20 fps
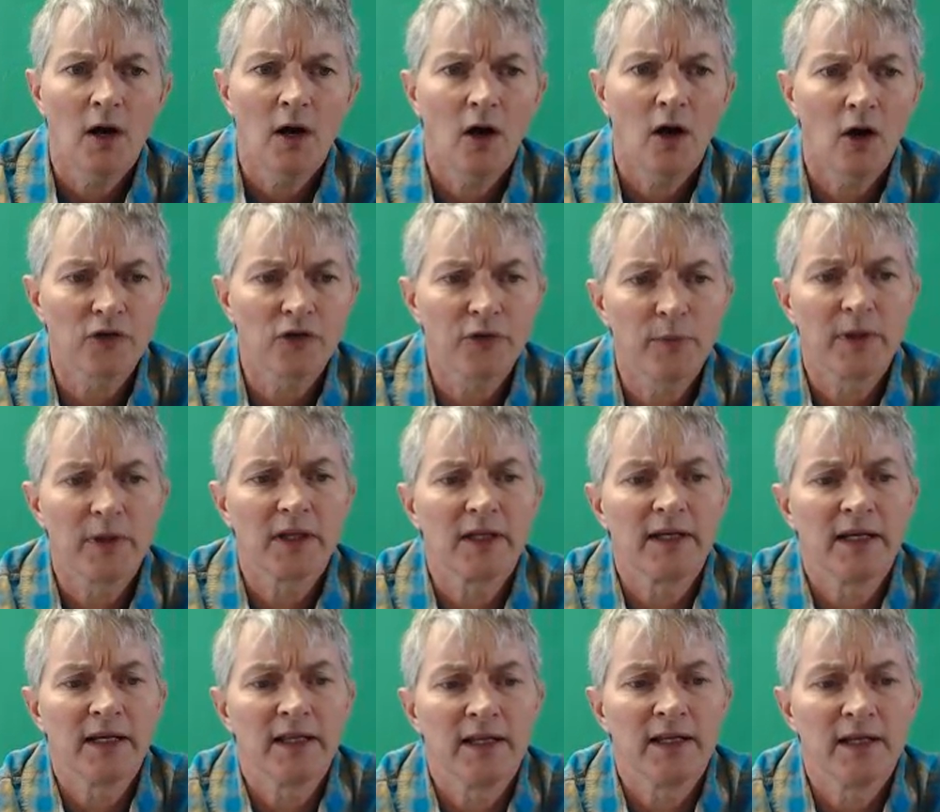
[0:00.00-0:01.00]

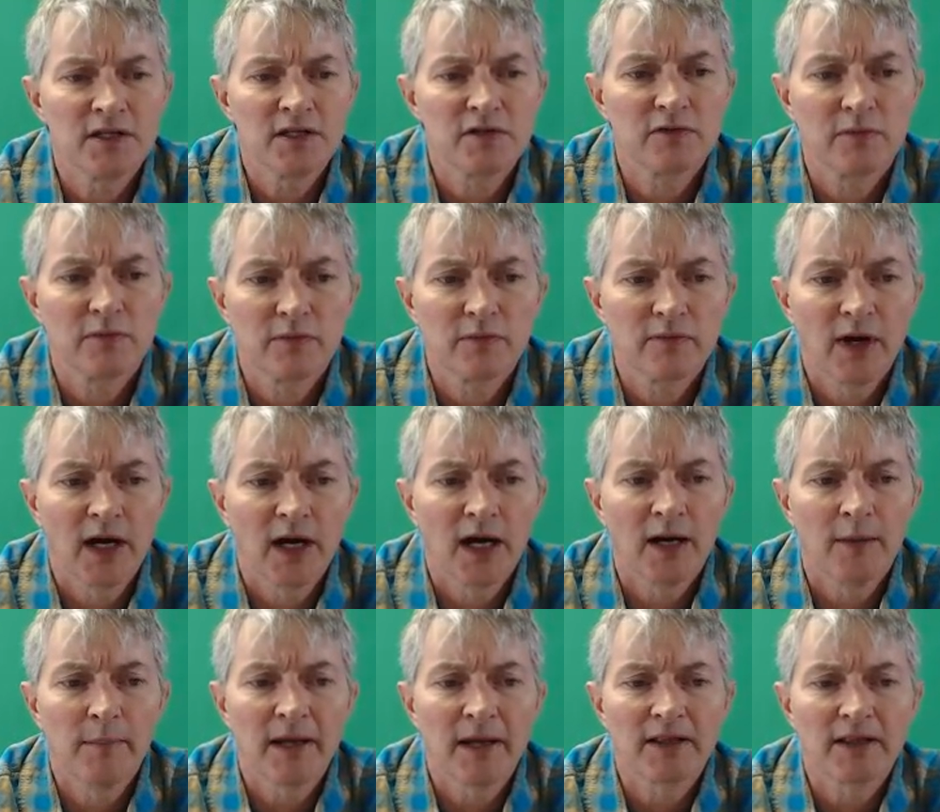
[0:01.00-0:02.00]
Ultimately, these
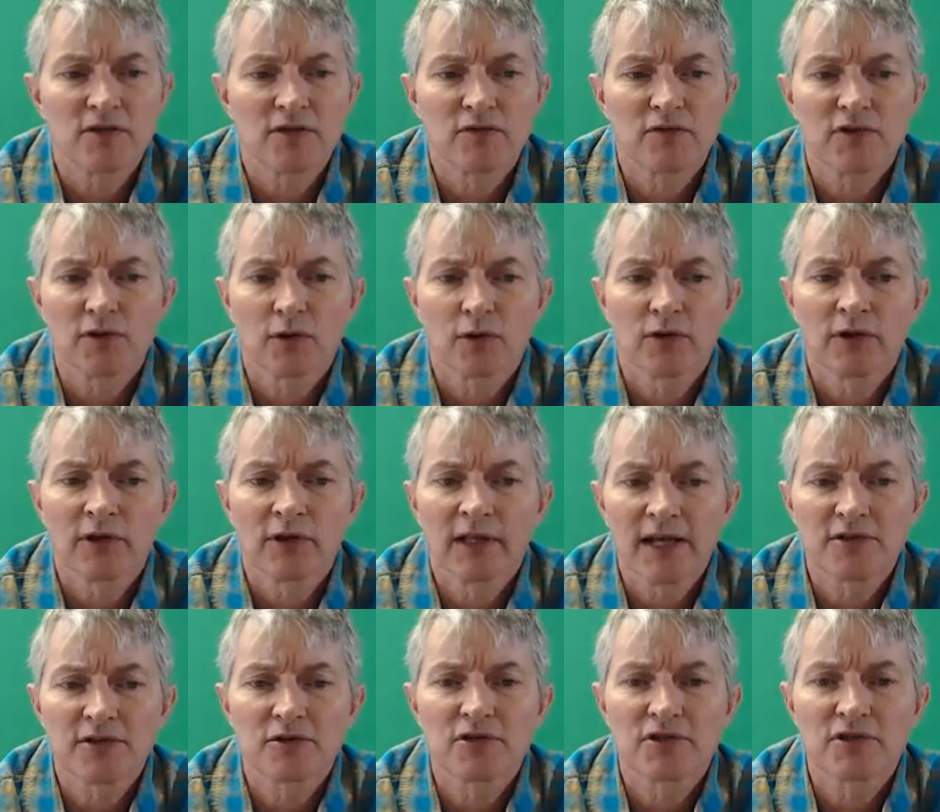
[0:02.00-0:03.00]
methods result in
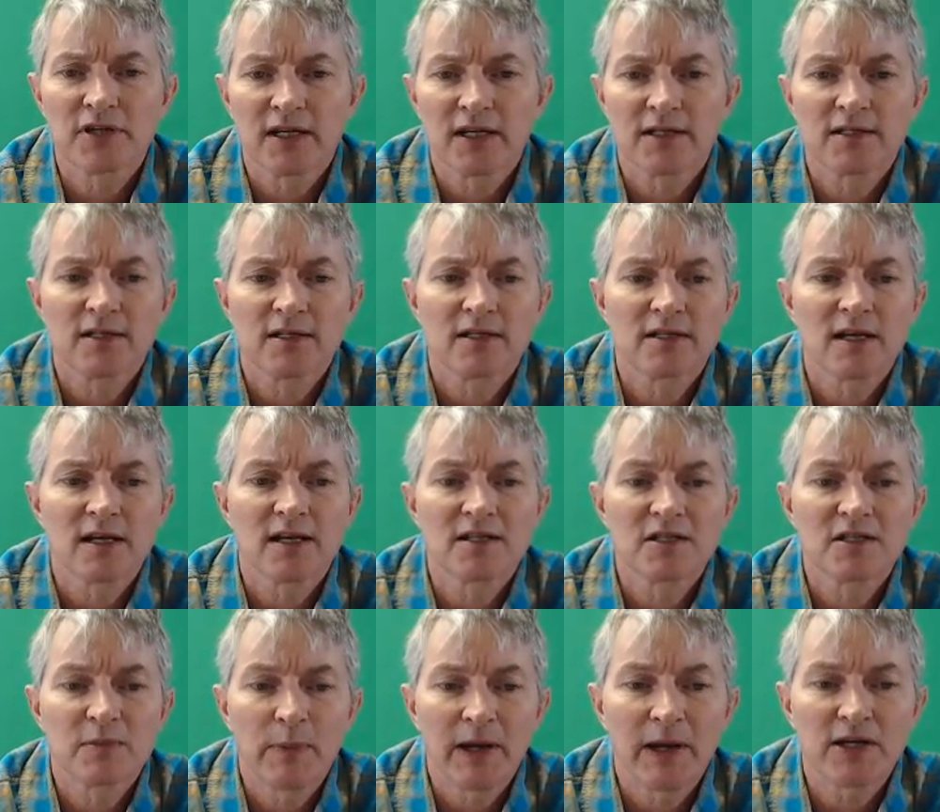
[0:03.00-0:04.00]
lesser sentences,
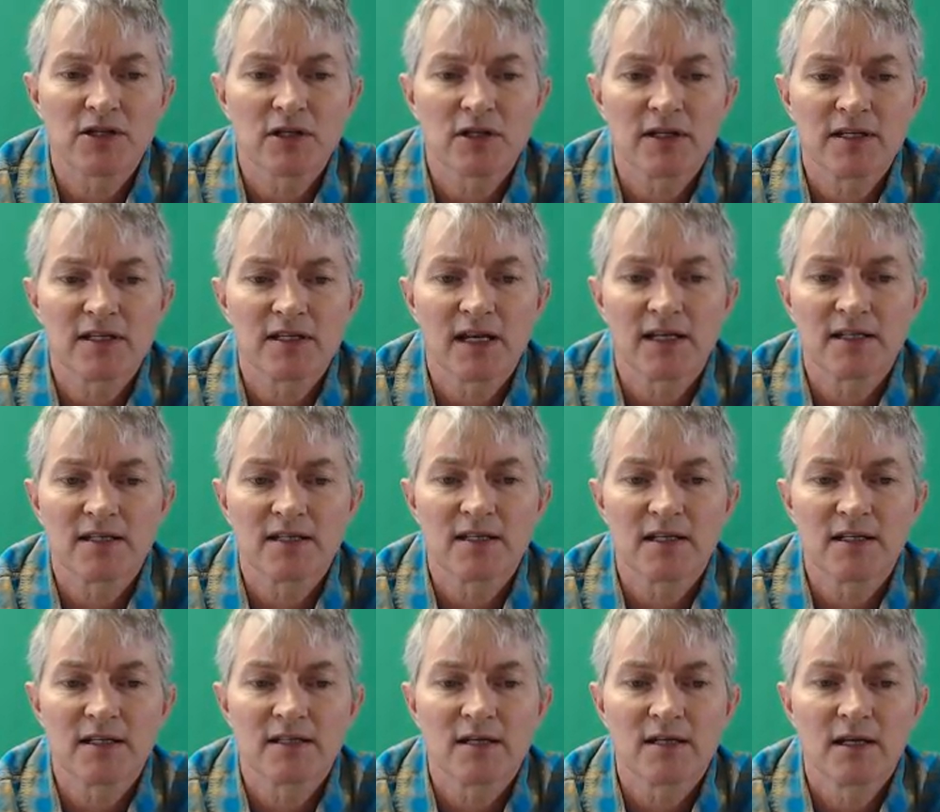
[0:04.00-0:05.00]
especially
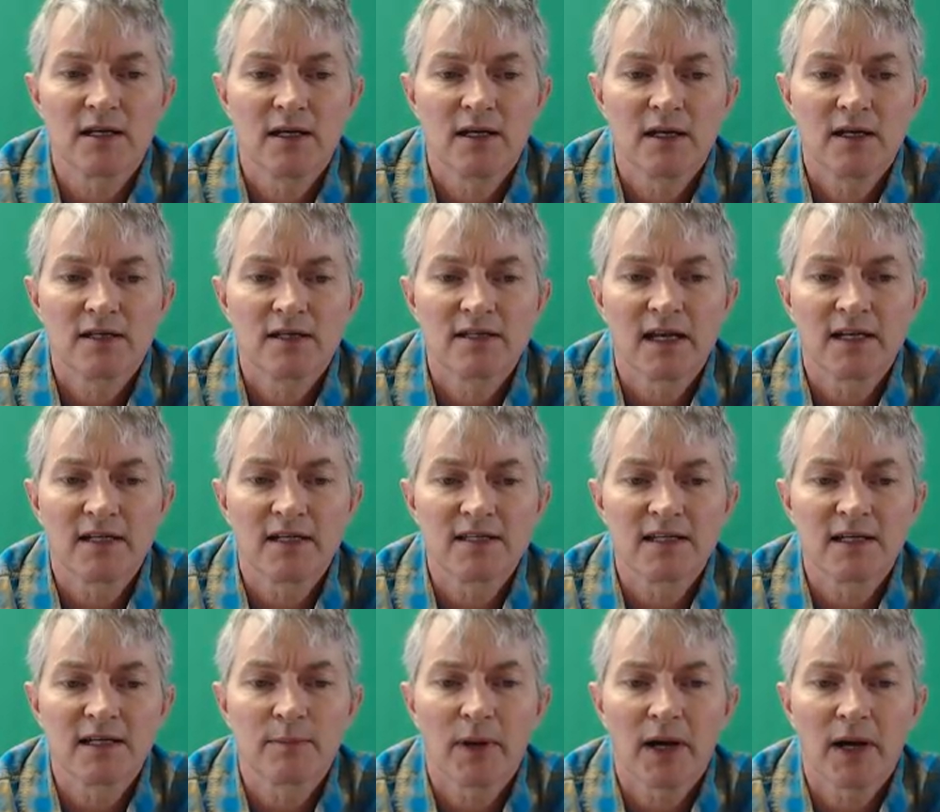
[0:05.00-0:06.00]

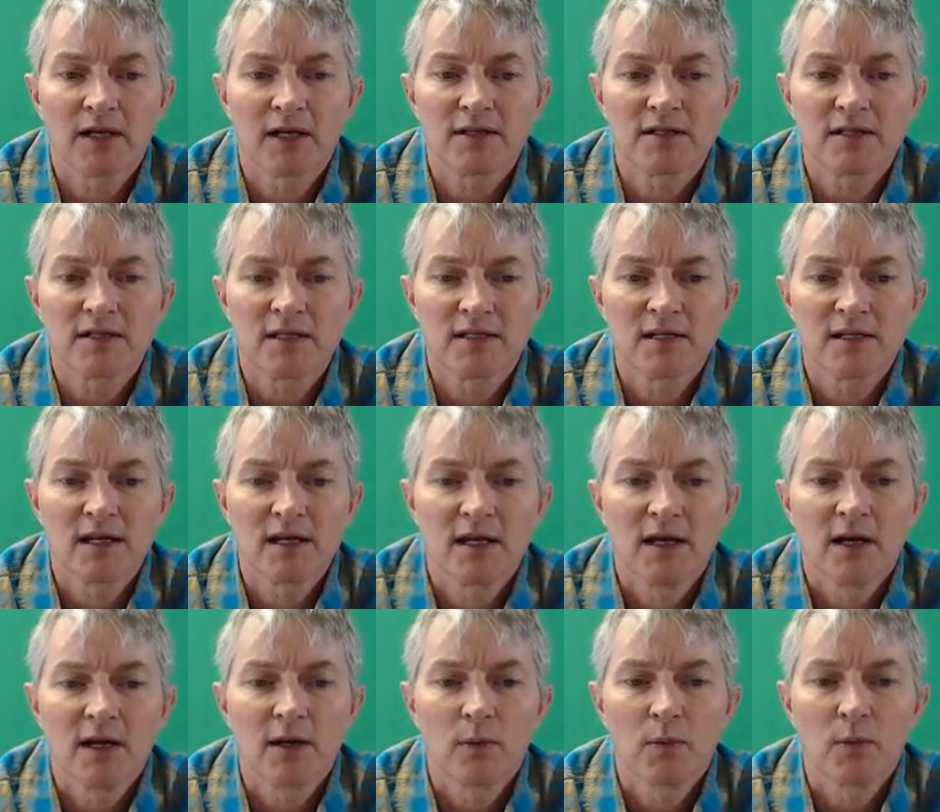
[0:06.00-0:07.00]
sentencing policies
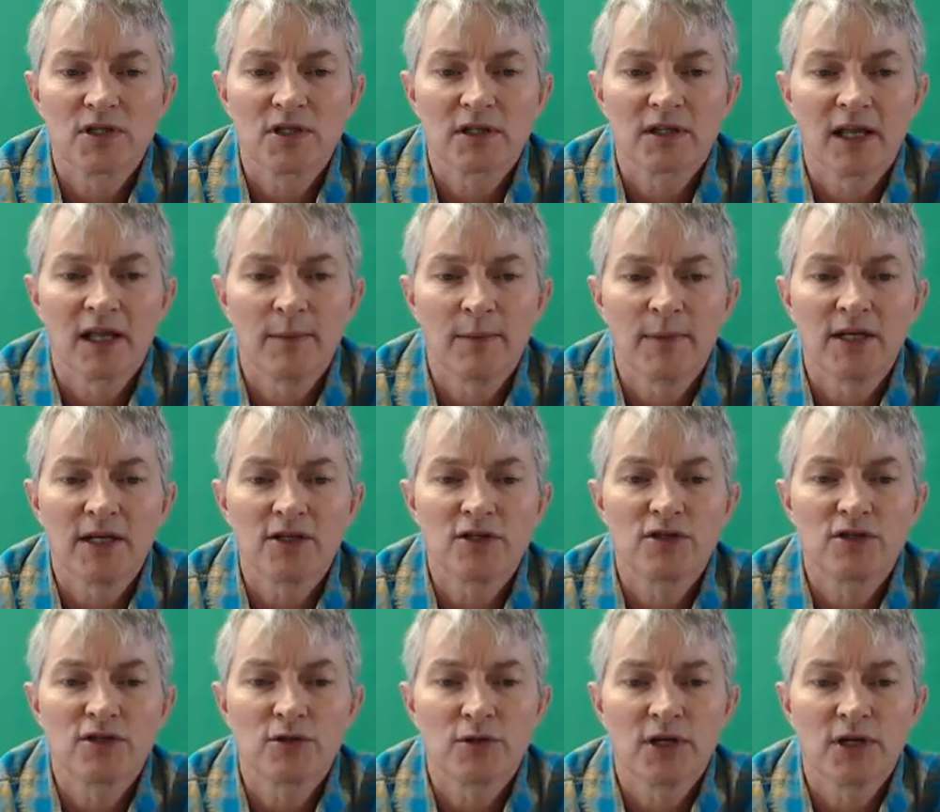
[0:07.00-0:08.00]
which limit
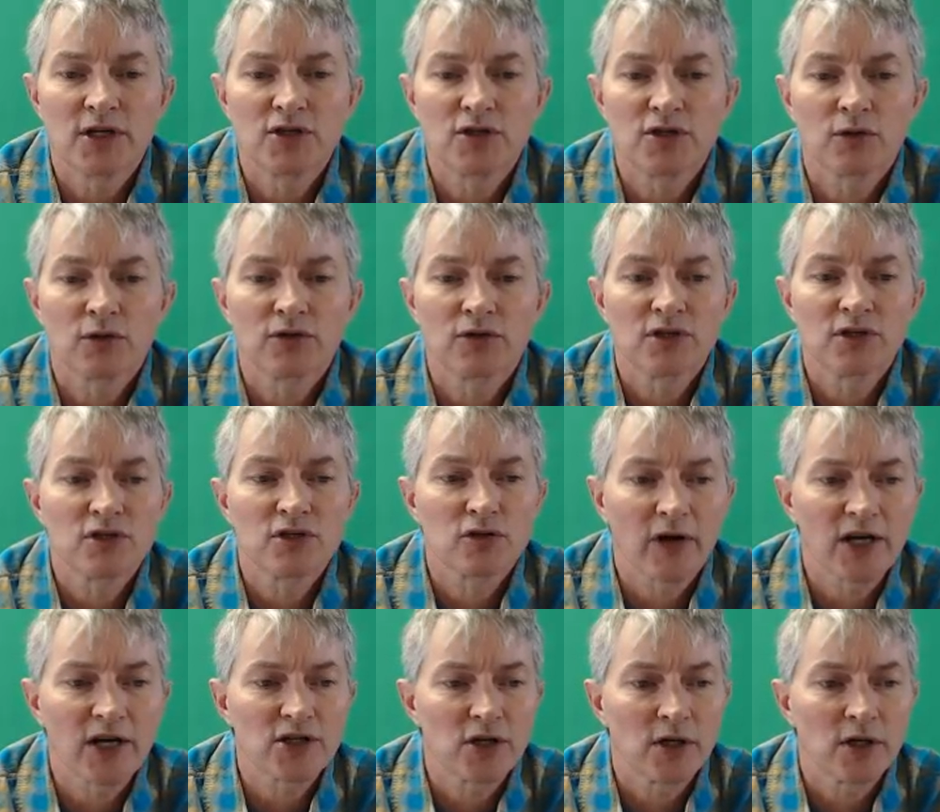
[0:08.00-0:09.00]
judicial
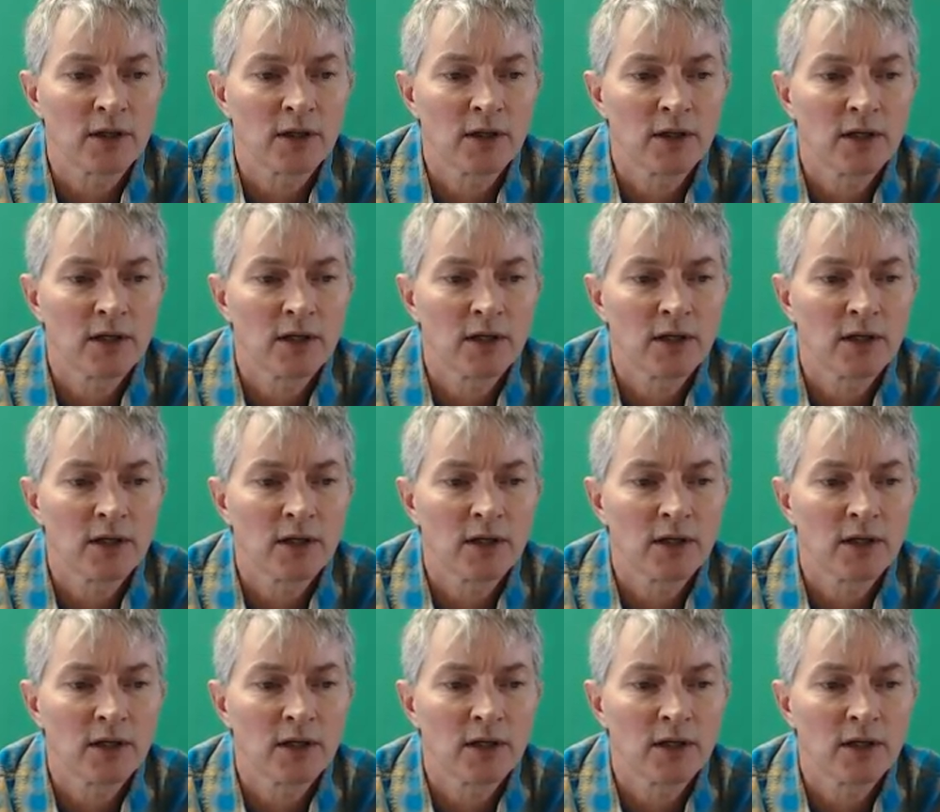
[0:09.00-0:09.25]
discretion.